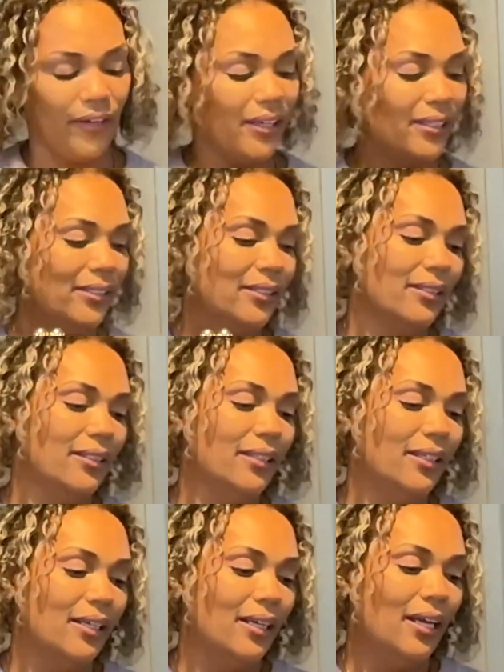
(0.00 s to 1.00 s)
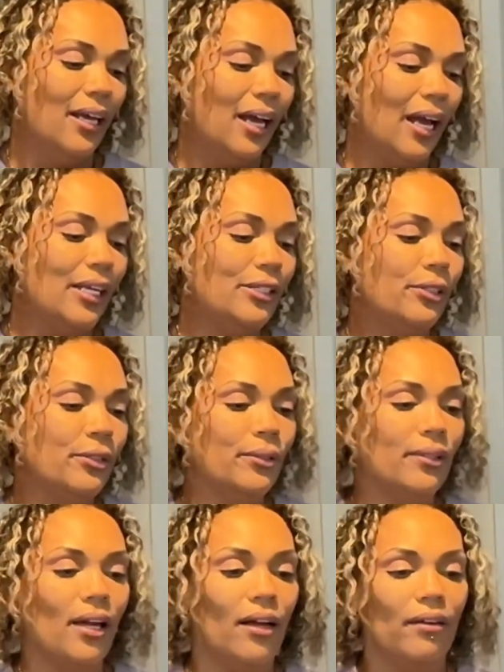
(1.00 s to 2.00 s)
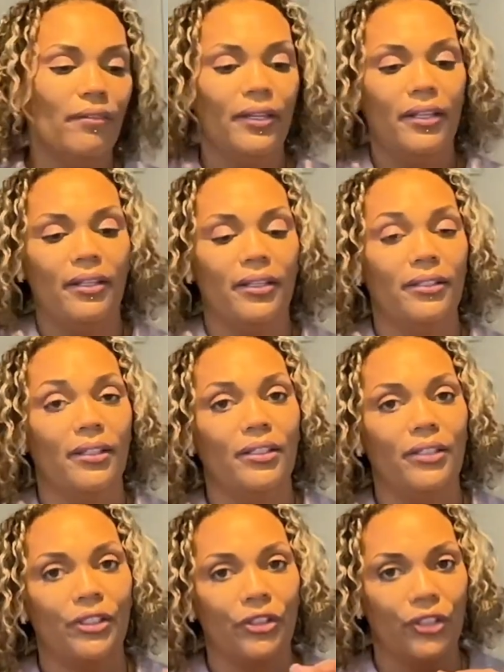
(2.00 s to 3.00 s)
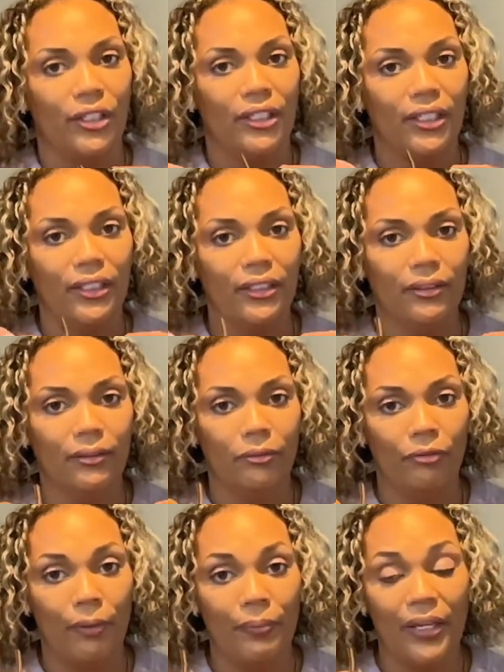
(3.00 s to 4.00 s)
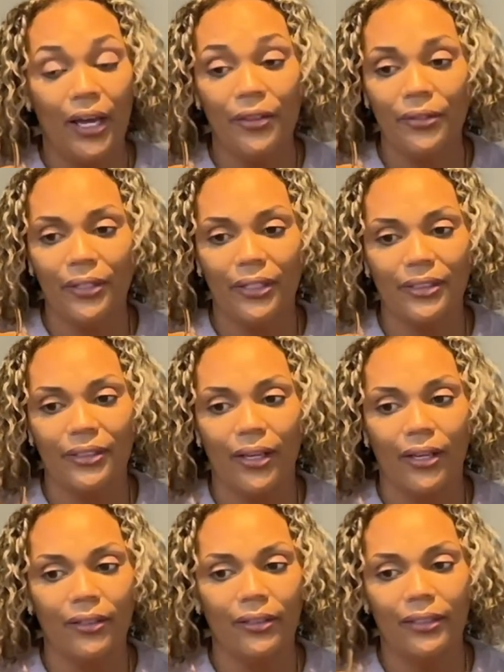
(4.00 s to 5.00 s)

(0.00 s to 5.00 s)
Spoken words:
us. I do love this edition from the other Kisslock.